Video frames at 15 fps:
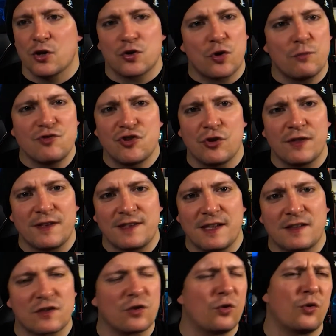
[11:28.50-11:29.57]
Come join the
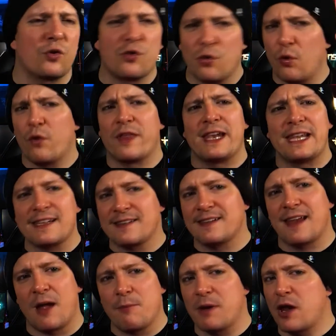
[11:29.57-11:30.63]
Discord, all the links are
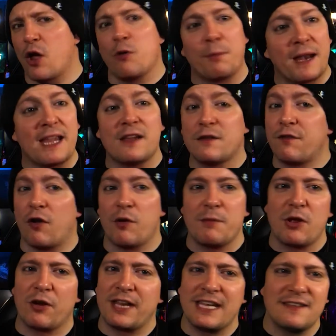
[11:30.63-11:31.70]
down below. Please follow
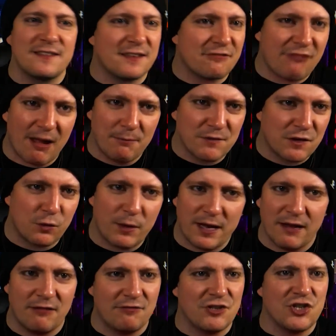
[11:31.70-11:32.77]
me on Instagram,
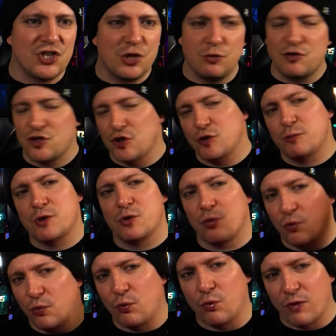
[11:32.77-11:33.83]
Twitter and YouTube and
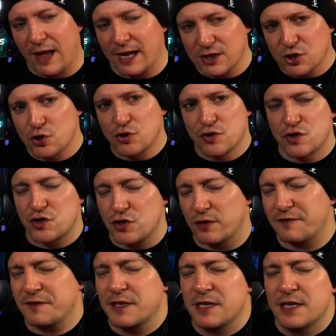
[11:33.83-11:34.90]
all that good
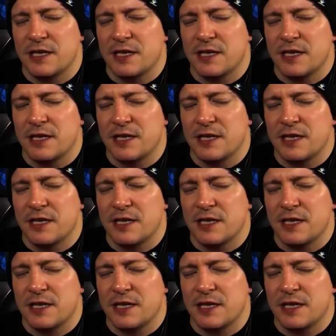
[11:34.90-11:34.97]
stuff.